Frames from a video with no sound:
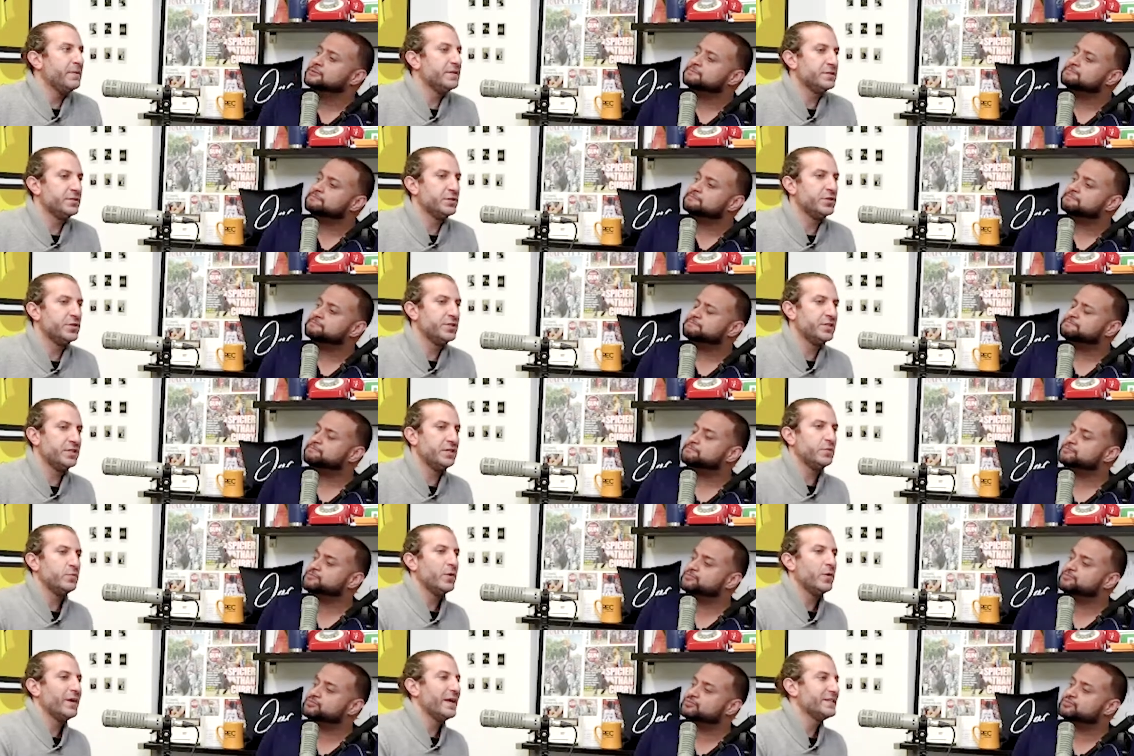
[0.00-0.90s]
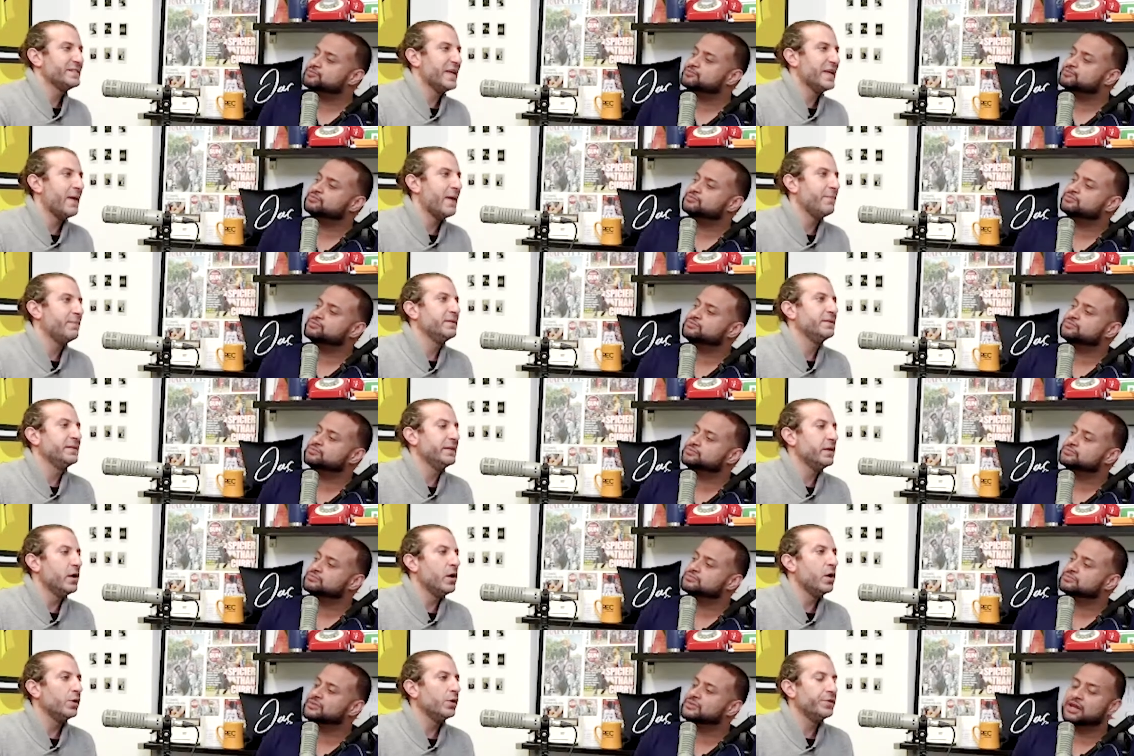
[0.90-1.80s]
Speaker 1: is to see what has happened
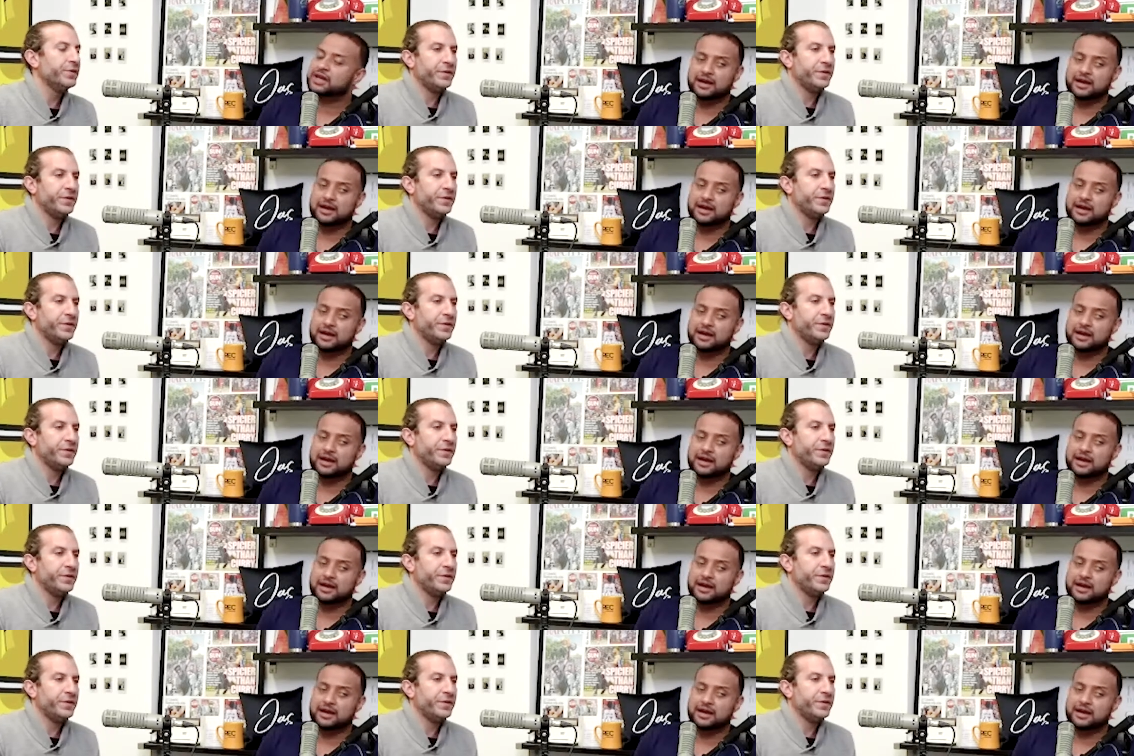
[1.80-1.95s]
and all yeah.